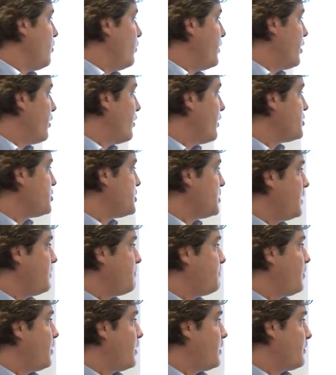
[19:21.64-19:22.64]
We
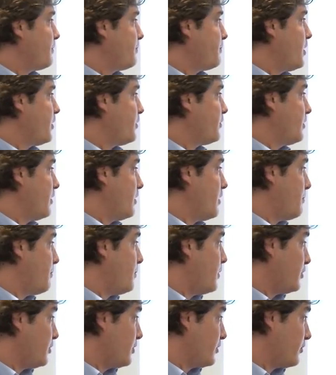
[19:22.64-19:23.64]
originate product, uh,
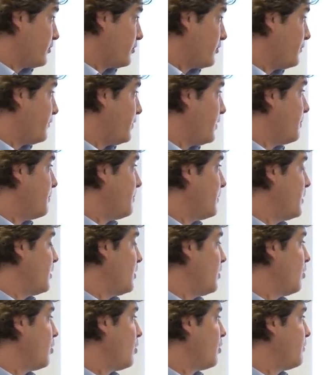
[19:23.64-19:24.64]
products from
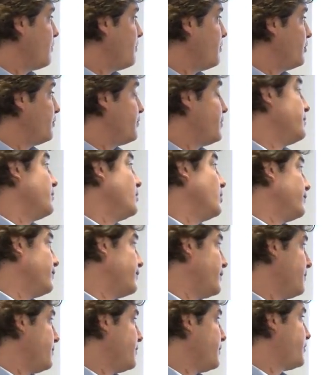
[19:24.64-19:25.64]
uh, all over from,
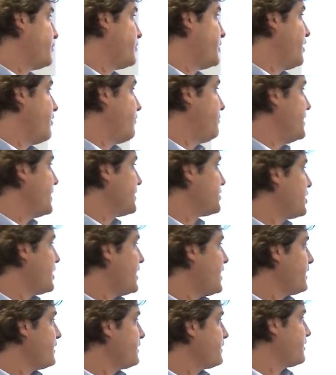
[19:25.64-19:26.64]
from the state of Minas
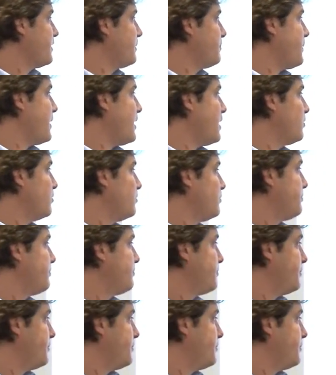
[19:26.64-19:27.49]
Gerais, São Paulo,